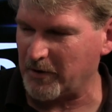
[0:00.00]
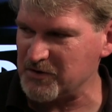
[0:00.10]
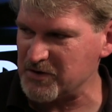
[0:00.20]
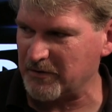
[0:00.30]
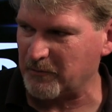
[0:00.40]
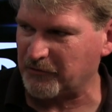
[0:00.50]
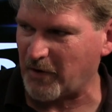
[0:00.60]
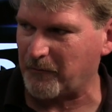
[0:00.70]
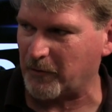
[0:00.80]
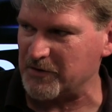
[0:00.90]
engineering with
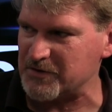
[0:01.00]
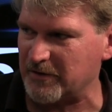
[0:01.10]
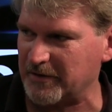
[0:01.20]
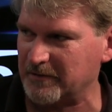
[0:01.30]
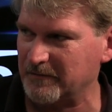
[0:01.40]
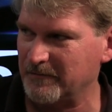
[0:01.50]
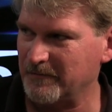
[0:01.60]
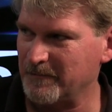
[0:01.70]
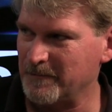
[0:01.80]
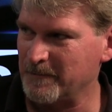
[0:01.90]
software engineering
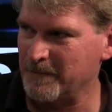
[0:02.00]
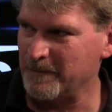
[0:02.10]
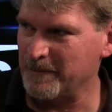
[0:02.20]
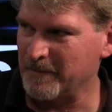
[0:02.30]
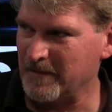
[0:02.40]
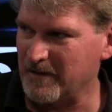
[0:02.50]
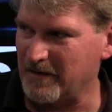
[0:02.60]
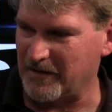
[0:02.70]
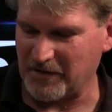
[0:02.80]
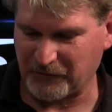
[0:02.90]

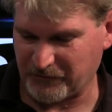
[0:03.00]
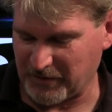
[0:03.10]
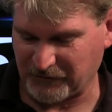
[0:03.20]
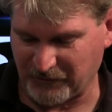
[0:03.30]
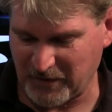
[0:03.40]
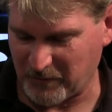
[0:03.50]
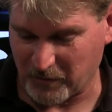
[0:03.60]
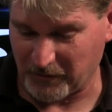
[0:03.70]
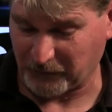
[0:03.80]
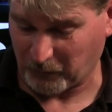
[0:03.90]
and that's that's the thing.
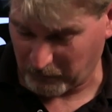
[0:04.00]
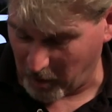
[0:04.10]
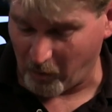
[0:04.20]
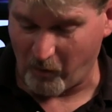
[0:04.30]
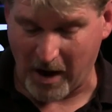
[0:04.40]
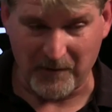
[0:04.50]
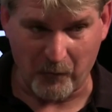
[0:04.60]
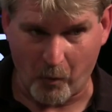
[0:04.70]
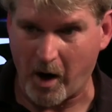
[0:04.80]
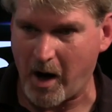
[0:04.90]
But that's a lot
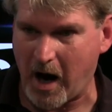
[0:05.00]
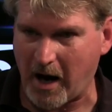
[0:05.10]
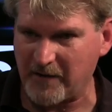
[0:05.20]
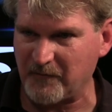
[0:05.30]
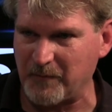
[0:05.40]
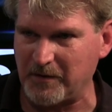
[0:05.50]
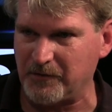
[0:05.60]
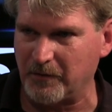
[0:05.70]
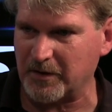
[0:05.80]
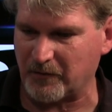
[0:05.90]
of what I have been
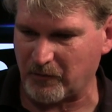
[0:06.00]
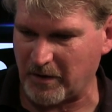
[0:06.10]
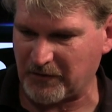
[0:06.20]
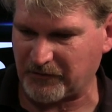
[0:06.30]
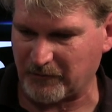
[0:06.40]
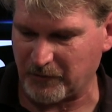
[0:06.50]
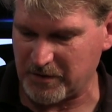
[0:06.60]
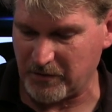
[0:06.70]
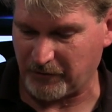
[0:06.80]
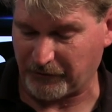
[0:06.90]
doing over the last several
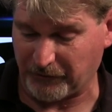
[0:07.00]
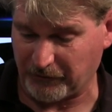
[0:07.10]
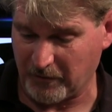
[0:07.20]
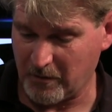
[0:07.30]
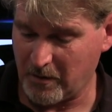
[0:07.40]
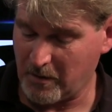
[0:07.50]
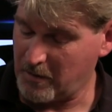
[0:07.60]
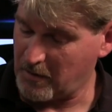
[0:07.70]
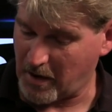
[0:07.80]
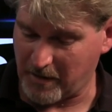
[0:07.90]
years is
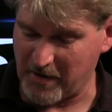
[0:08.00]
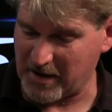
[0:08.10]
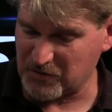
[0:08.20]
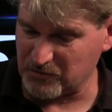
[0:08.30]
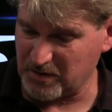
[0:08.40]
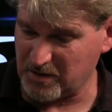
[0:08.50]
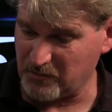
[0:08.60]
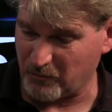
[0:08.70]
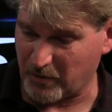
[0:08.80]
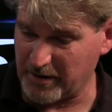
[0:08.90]
I'm actually
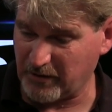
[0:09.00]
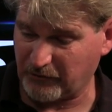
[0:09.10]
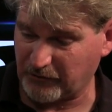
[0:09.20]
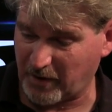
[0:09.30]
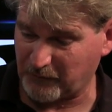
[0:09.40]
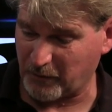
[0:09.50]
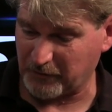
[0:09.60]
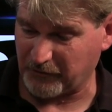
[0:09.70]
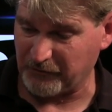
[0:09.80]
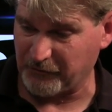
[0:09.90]
writing software
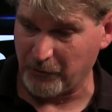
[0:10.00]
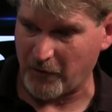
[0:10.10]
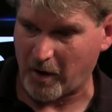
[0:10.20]
to do the